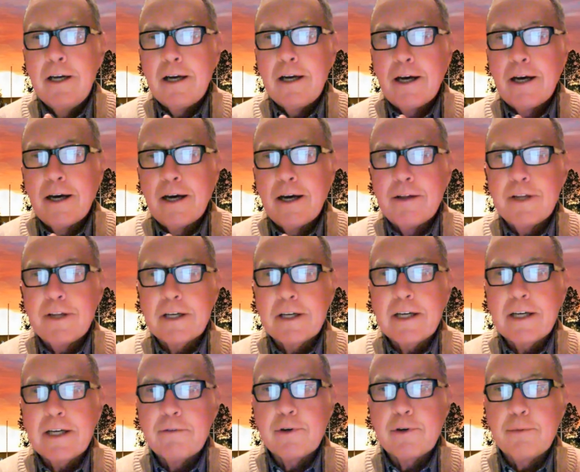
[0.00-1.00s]
The
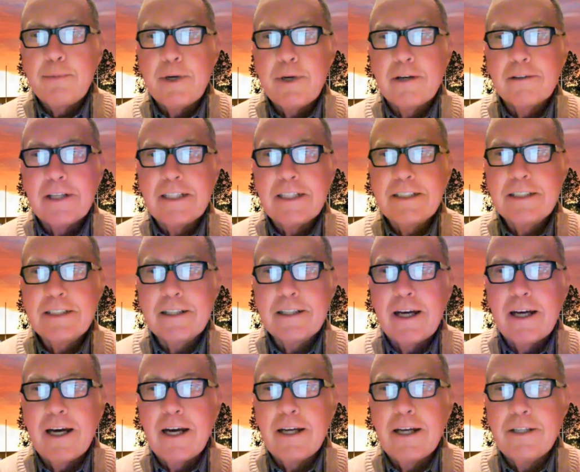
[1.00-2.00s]
cover apparently
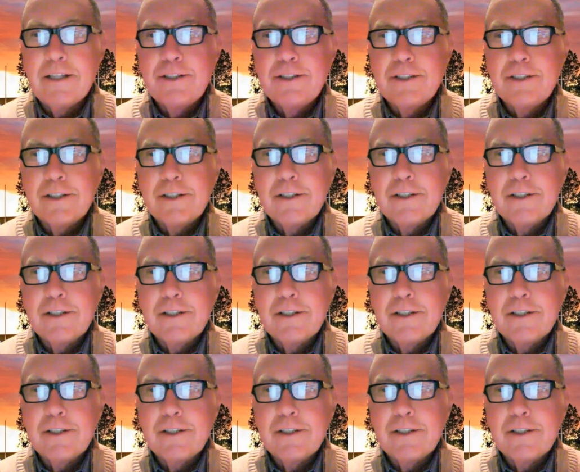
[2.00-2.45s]
slides